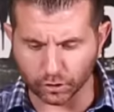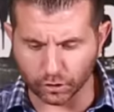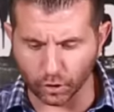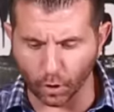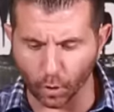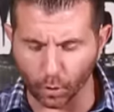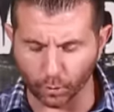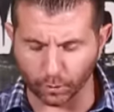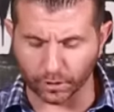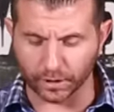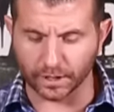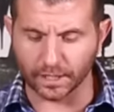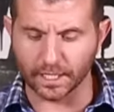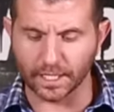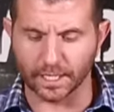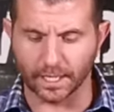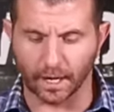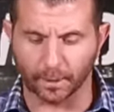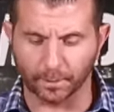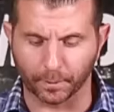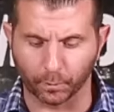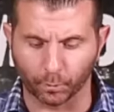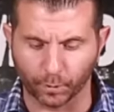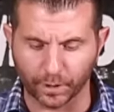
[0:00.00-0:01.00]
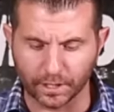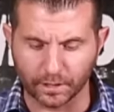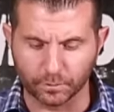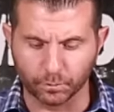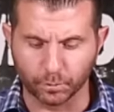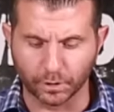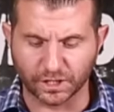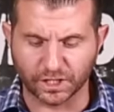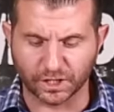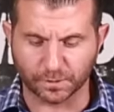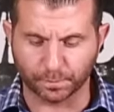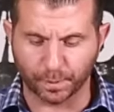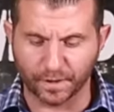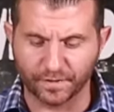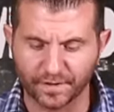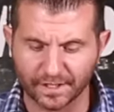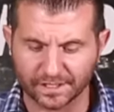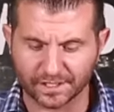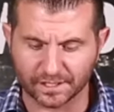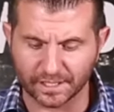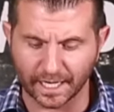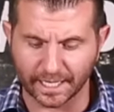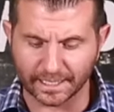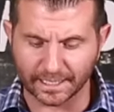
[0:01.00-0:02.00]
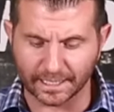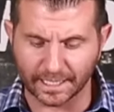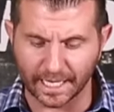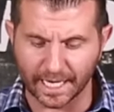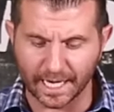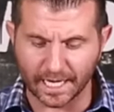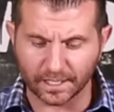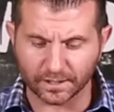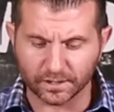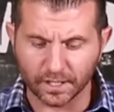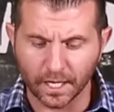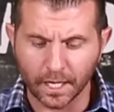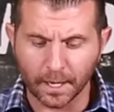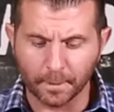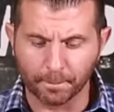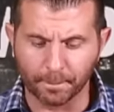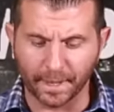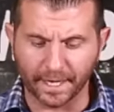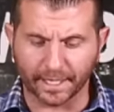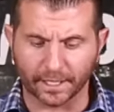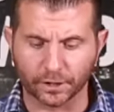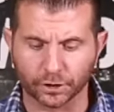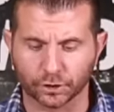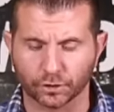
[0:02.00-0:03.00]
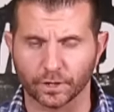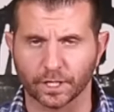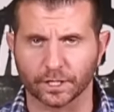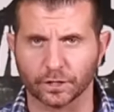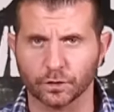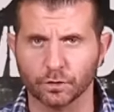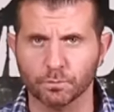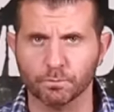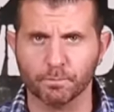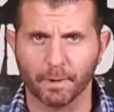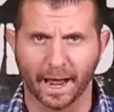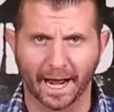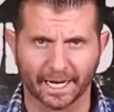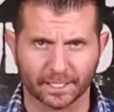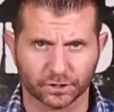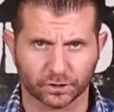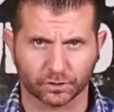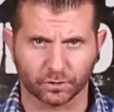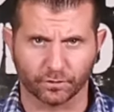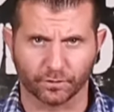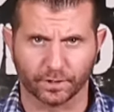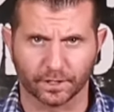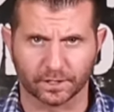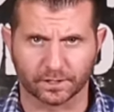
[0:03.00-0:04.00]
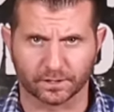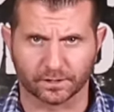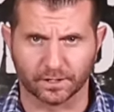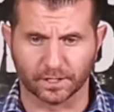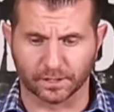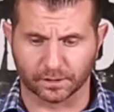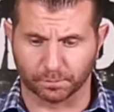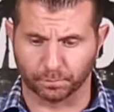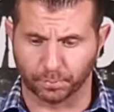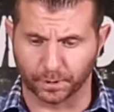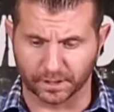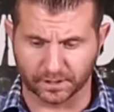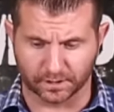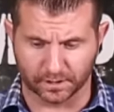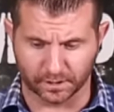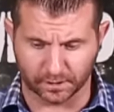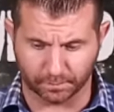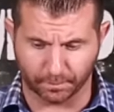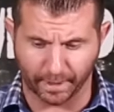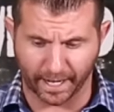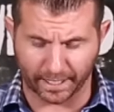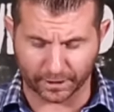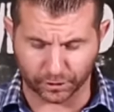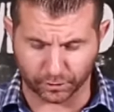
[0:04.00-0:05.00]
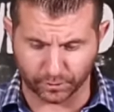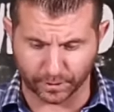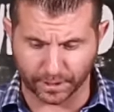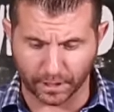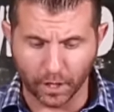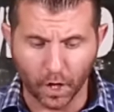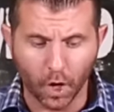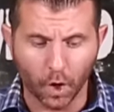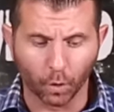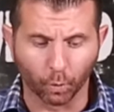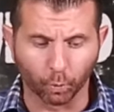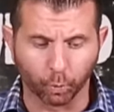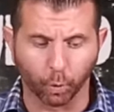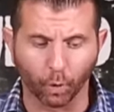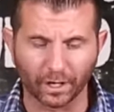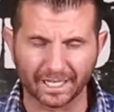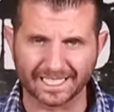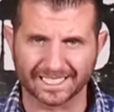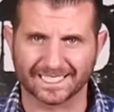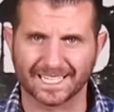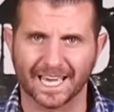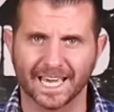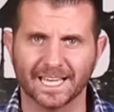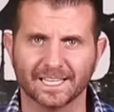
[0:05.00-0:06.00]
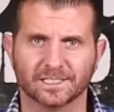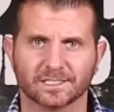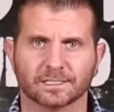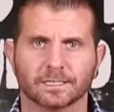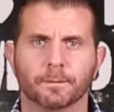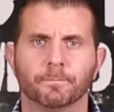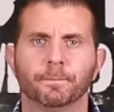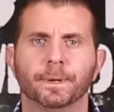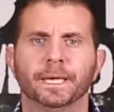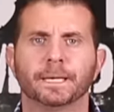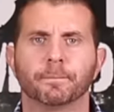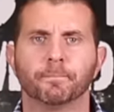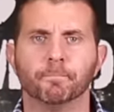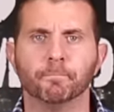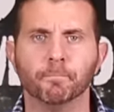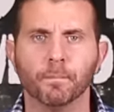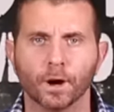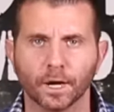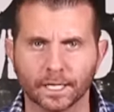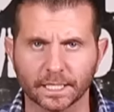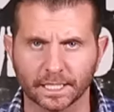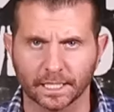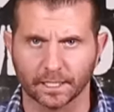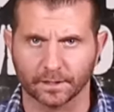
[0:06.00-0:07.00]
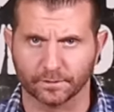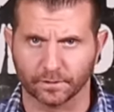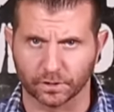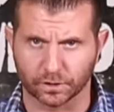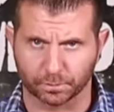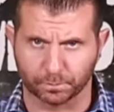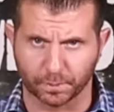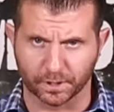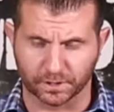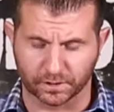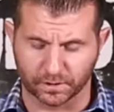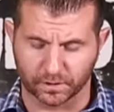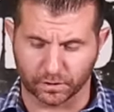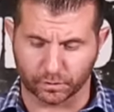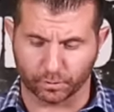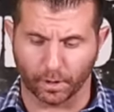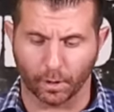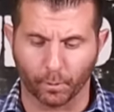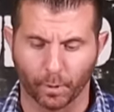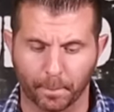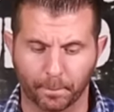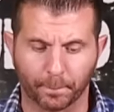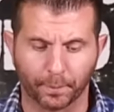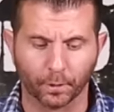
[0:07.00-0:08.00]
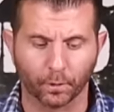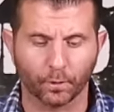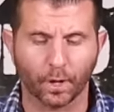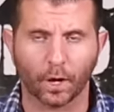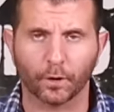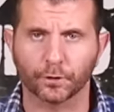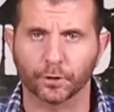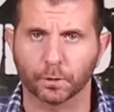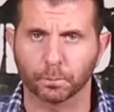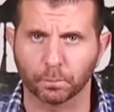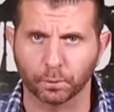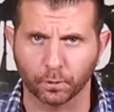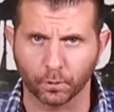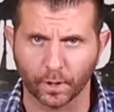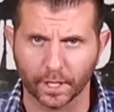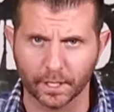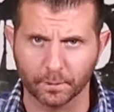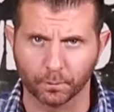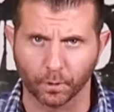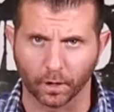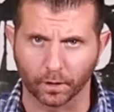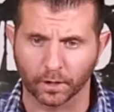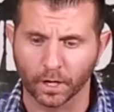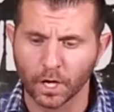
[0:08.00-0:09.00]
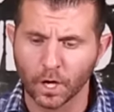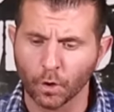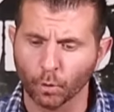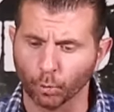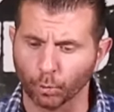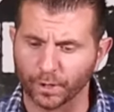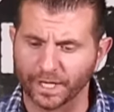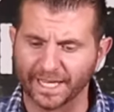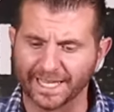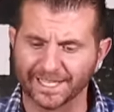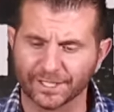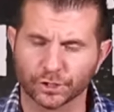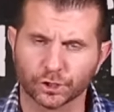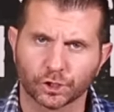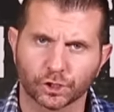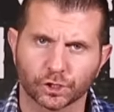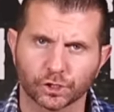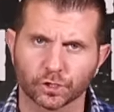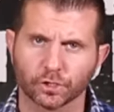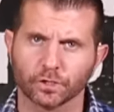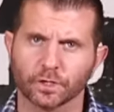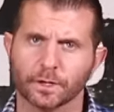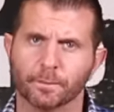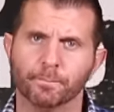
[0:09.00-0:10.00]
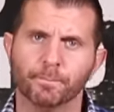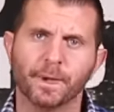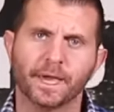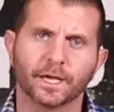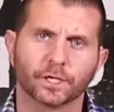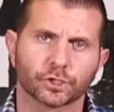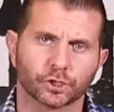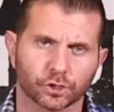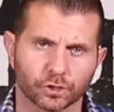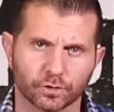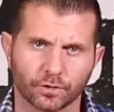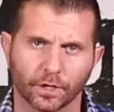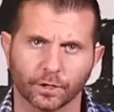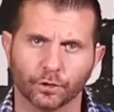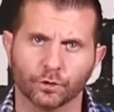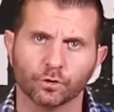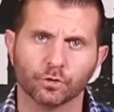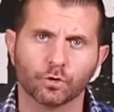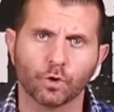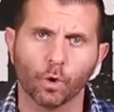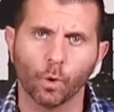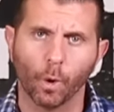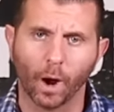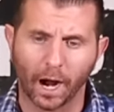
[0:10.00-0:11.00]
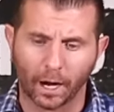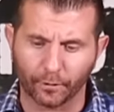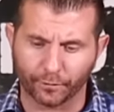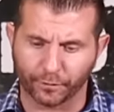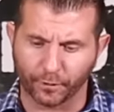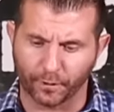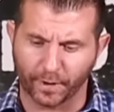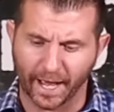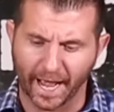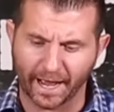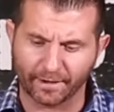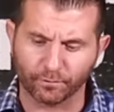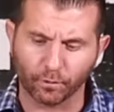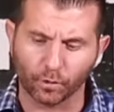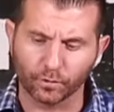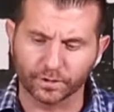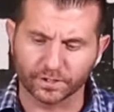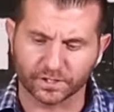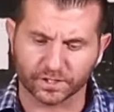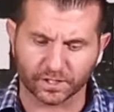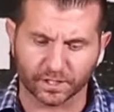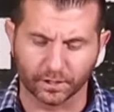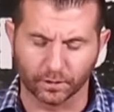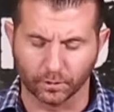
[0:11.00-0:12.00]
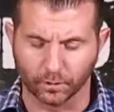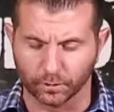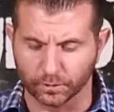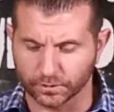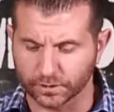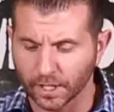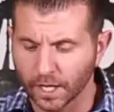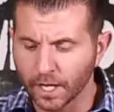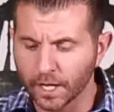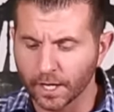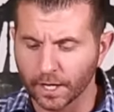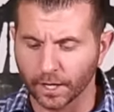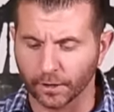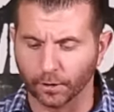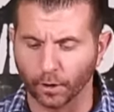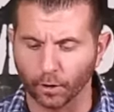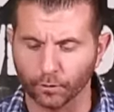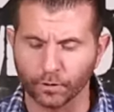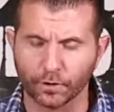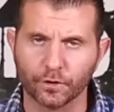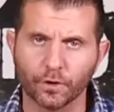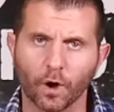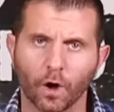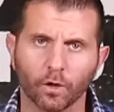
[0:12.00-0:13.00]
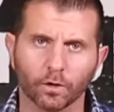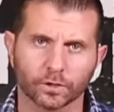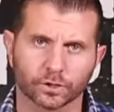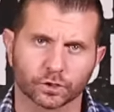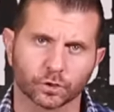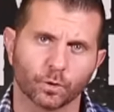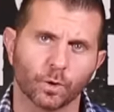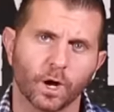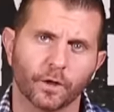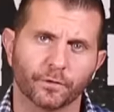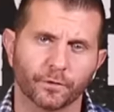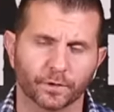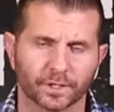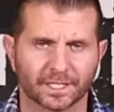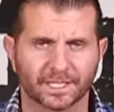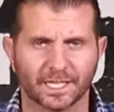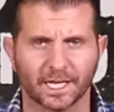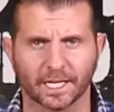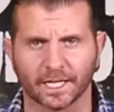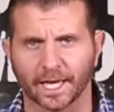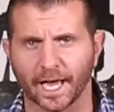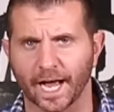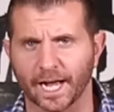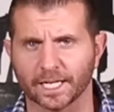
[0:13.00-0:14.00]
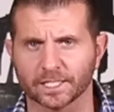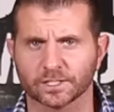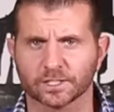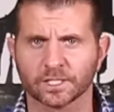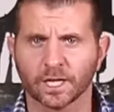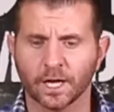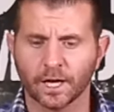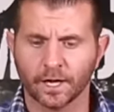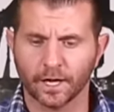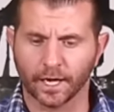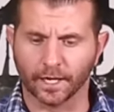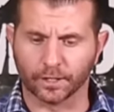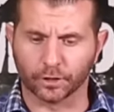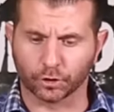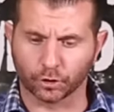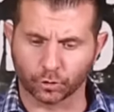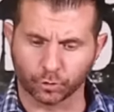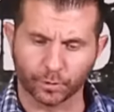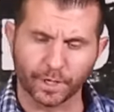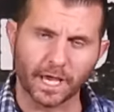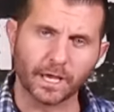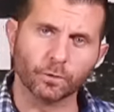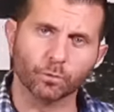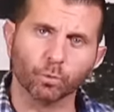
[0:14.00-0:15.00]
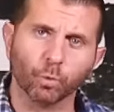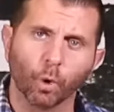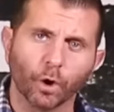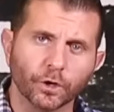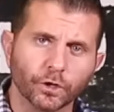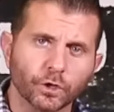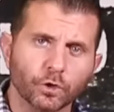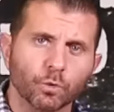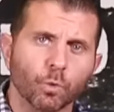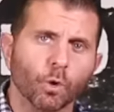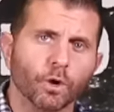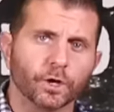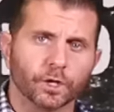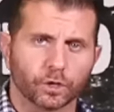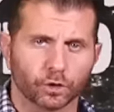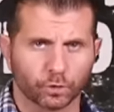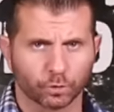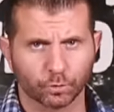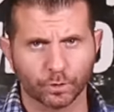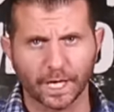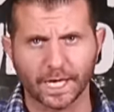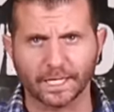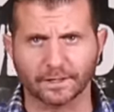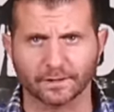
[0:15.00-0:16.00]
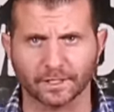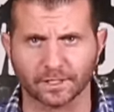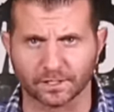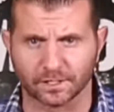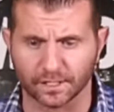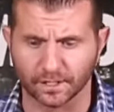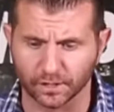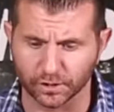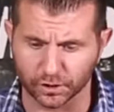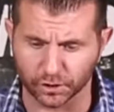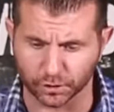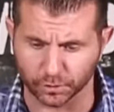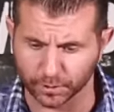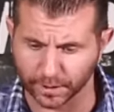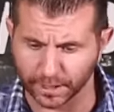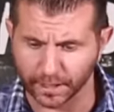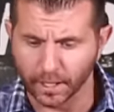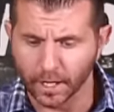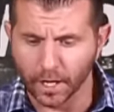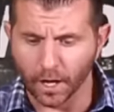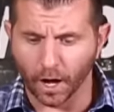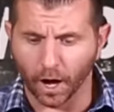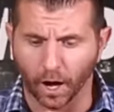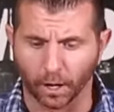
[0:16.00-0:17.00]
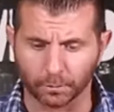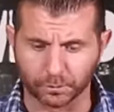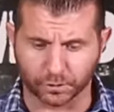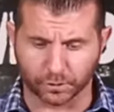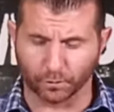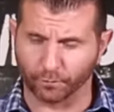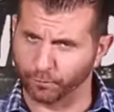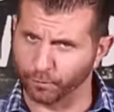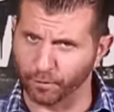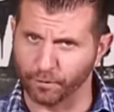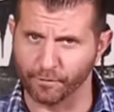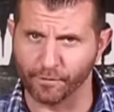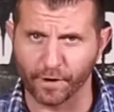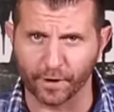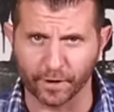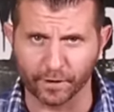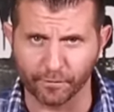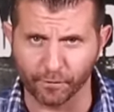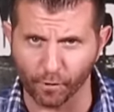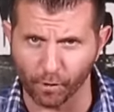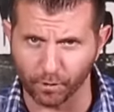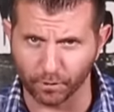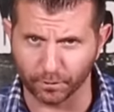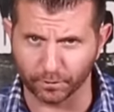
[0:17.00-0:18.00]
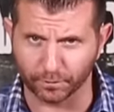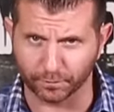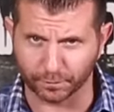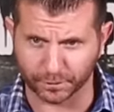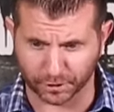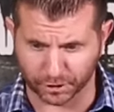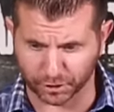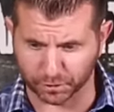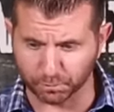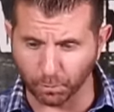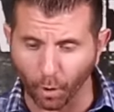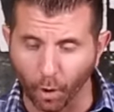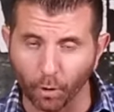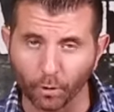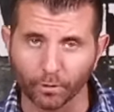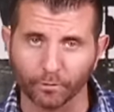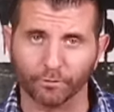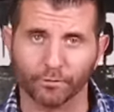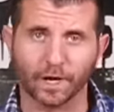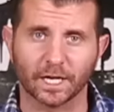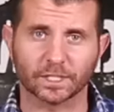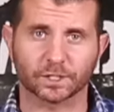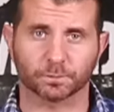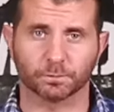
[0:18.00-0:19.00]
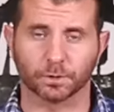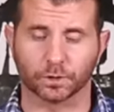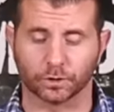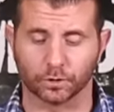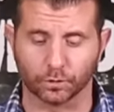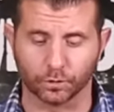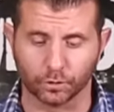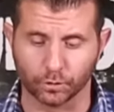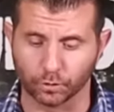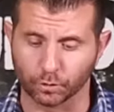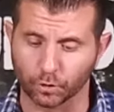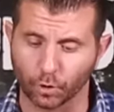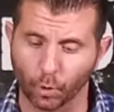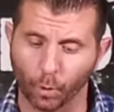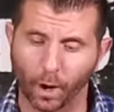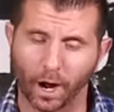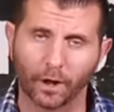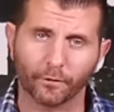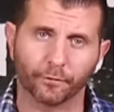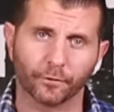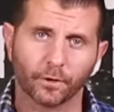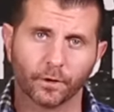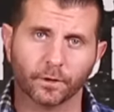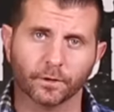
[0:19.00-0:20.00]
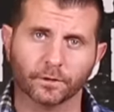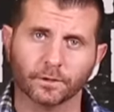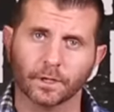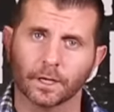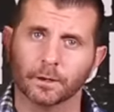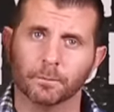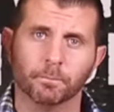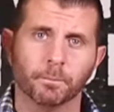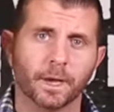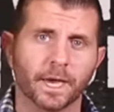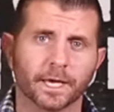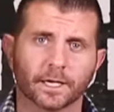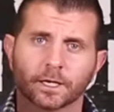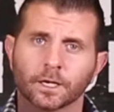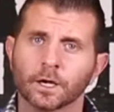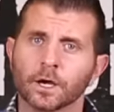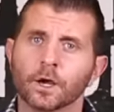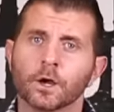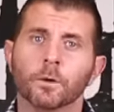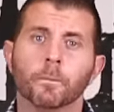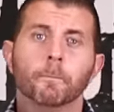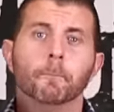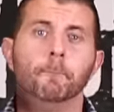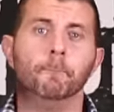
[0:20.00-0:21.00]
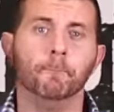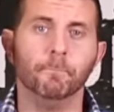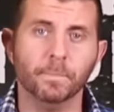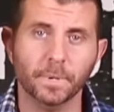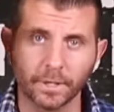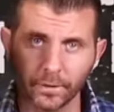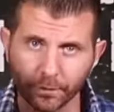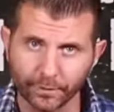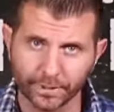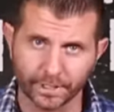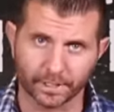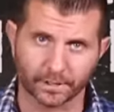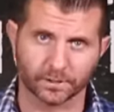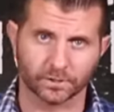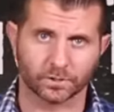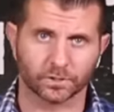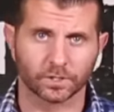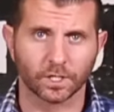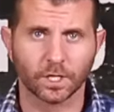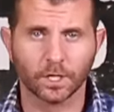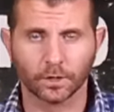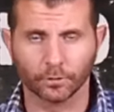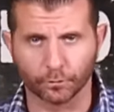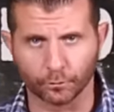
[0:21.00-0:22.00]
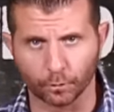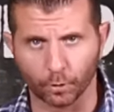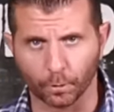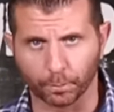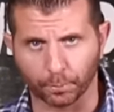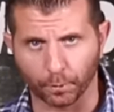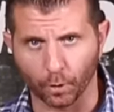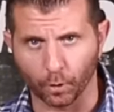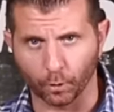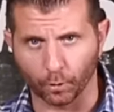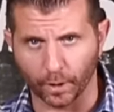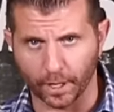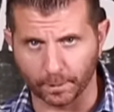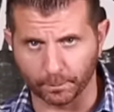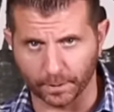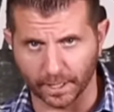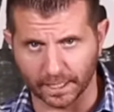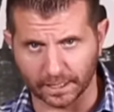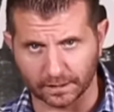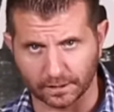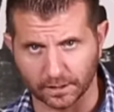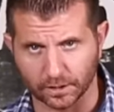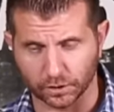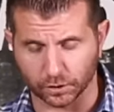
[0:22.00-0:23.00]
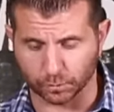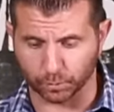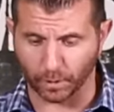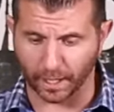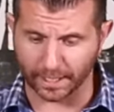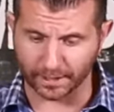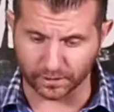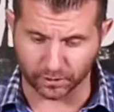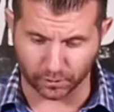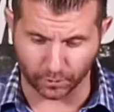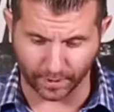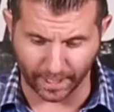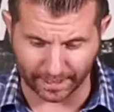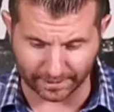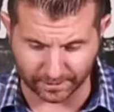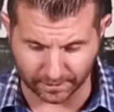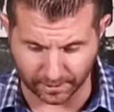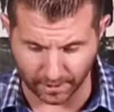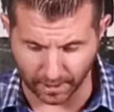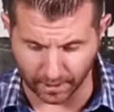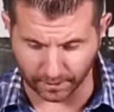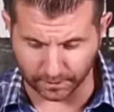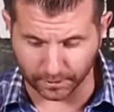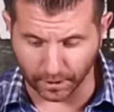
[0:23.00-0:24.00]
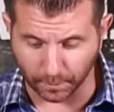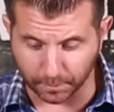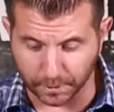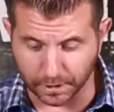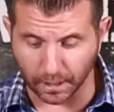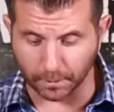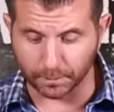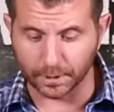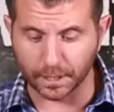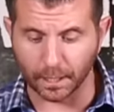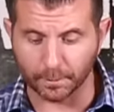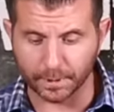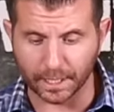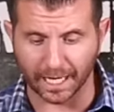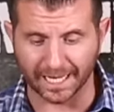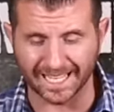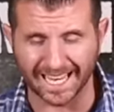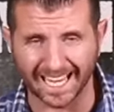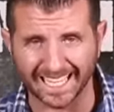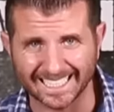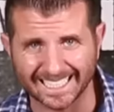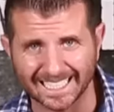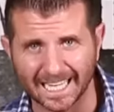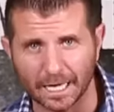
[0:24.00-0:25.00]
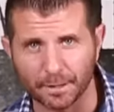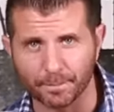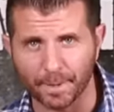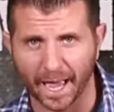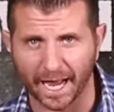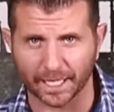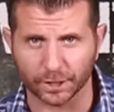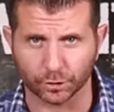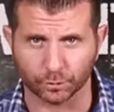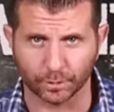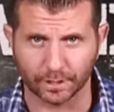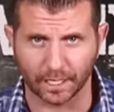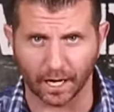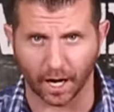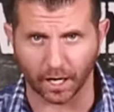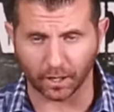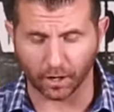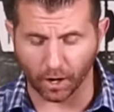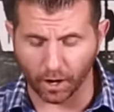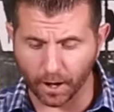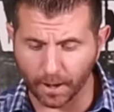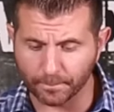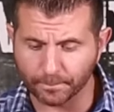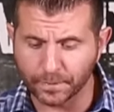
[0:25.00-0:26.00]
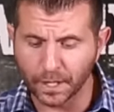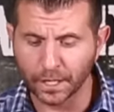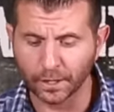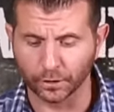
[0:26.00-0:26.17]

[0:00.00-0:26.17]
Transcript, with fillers: don't get. I mean, we spend this 90 days making sure that you master this business, mastering what it takes to make money in this business, right? We build out your playbook. We ensure and make sure that you go out there and have all the skills and all the knowledge to go out there and kick ass and create what you want to create in this industry. So for a very small investment, dude, you can go out there and make millions through a program like this, right? So that's www.90daymastery.com.